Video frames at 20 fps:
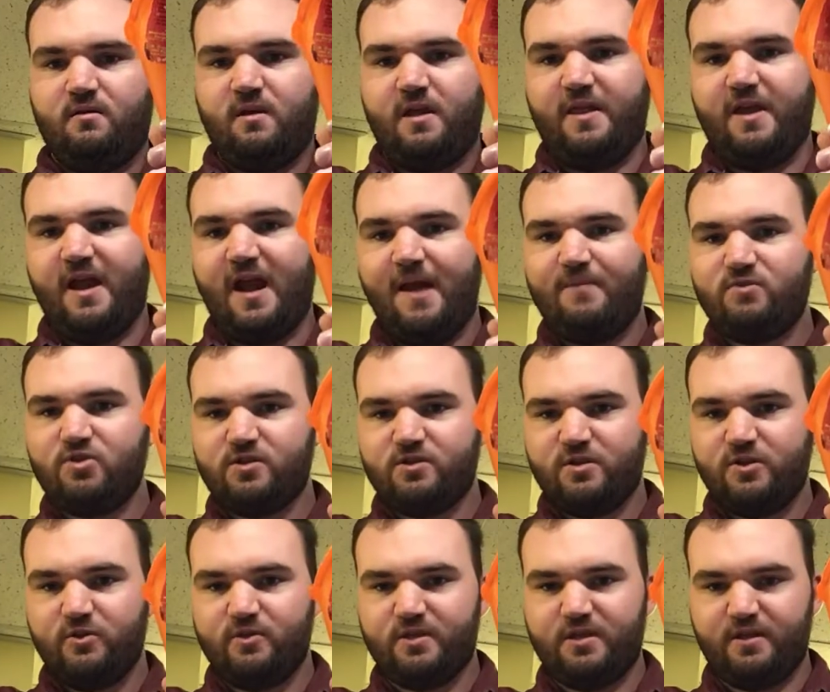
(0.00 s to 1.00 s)
And then I'm just
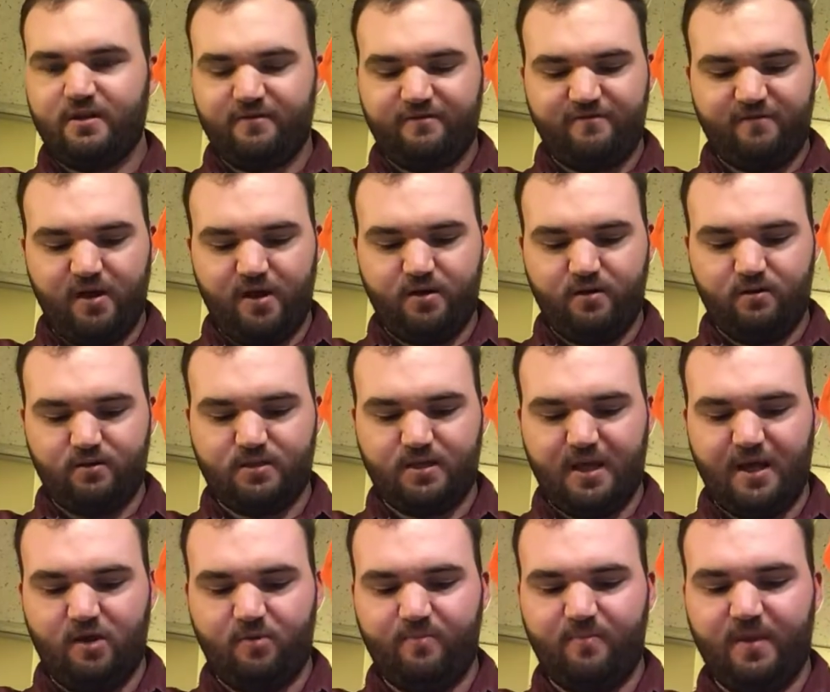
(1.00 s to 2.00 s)
using a funnel to
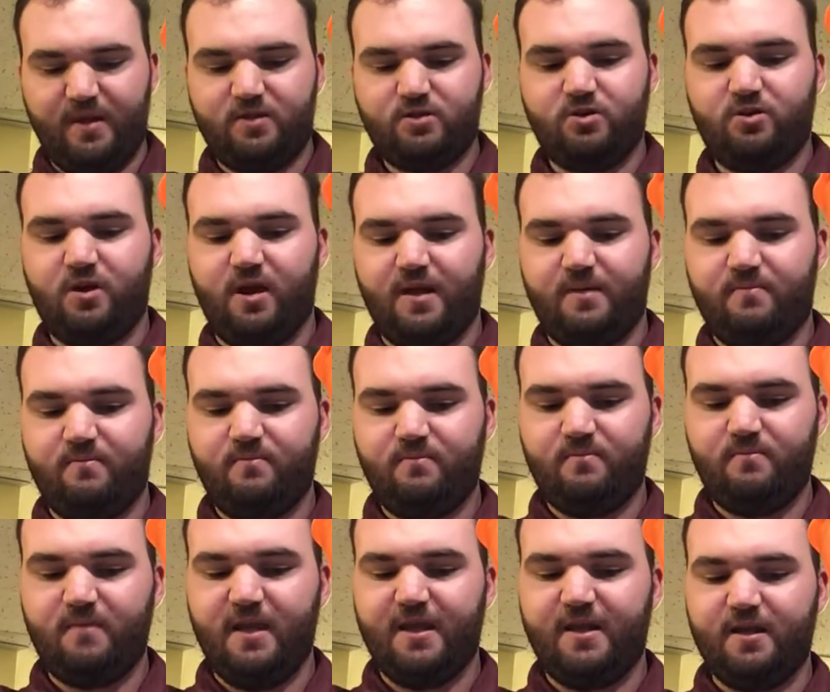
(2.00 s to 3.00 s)
help make sure I
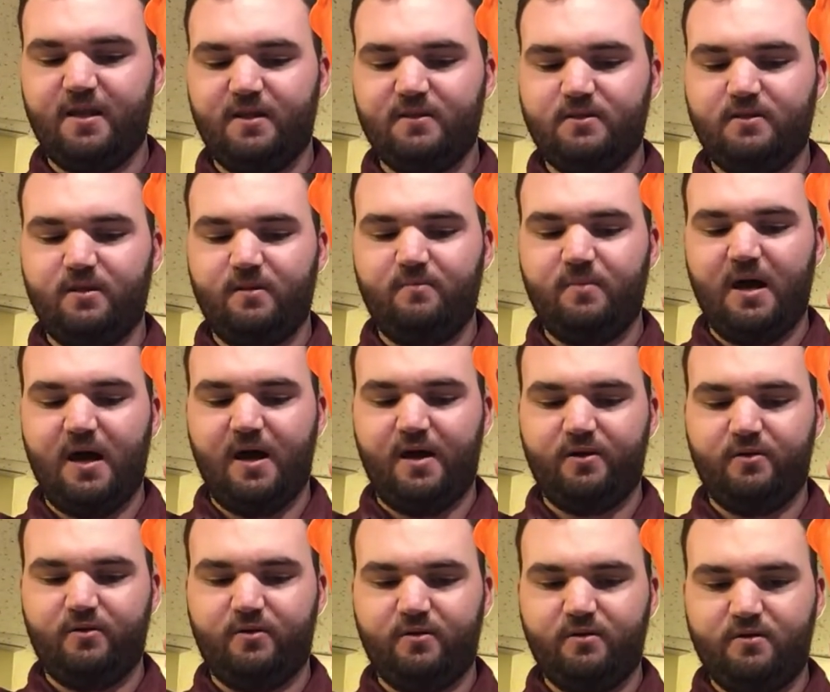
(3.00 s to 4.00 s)
make it into the
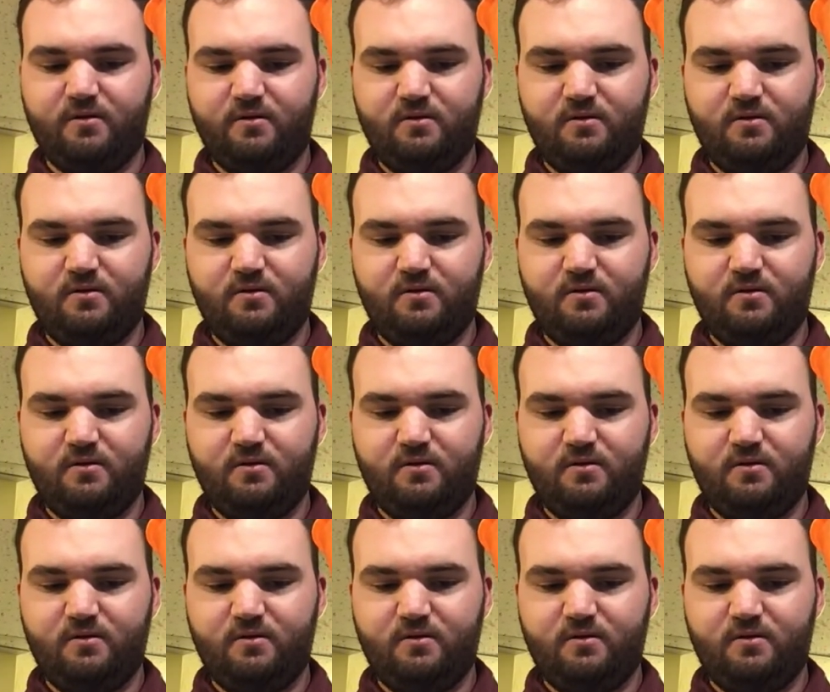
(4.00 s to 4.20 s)
bottle.